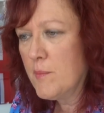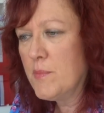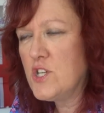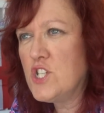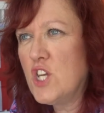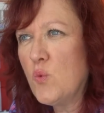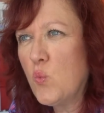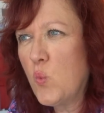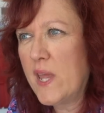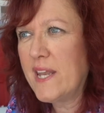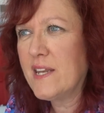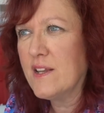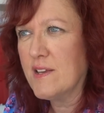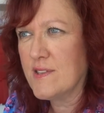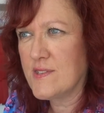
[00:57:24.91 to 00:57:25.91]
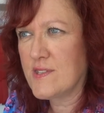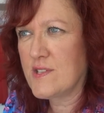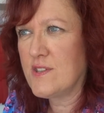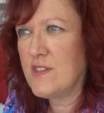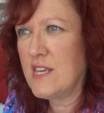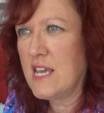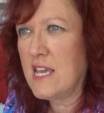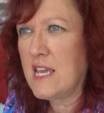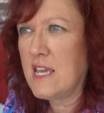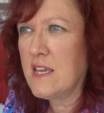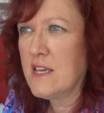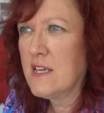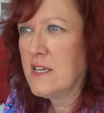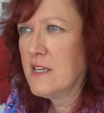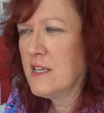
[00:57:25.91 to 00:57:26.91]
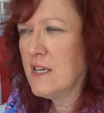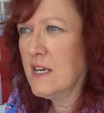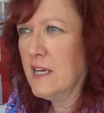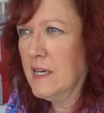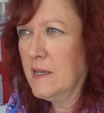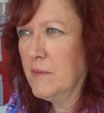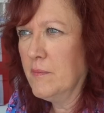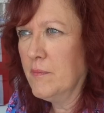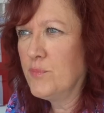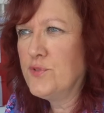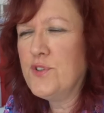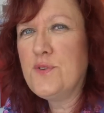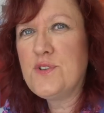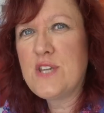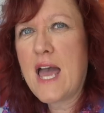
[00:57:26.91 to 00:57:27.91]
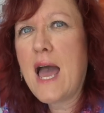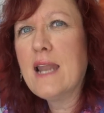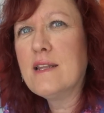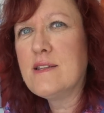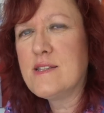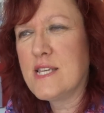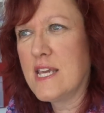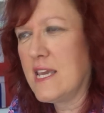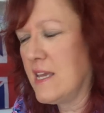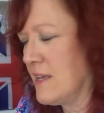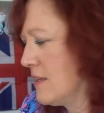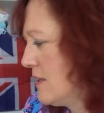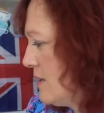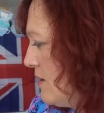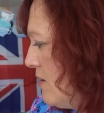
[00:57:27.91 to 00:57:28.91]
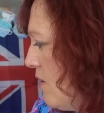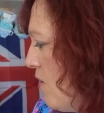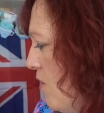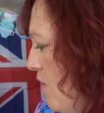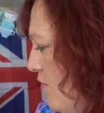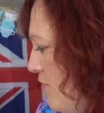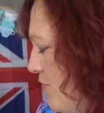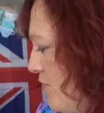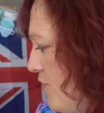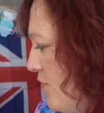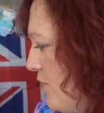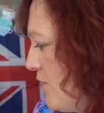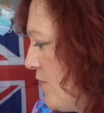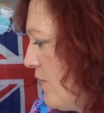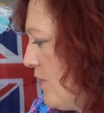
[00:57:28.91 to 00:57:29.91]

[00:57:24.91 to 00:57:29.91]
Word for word: but she witnessed the brutality of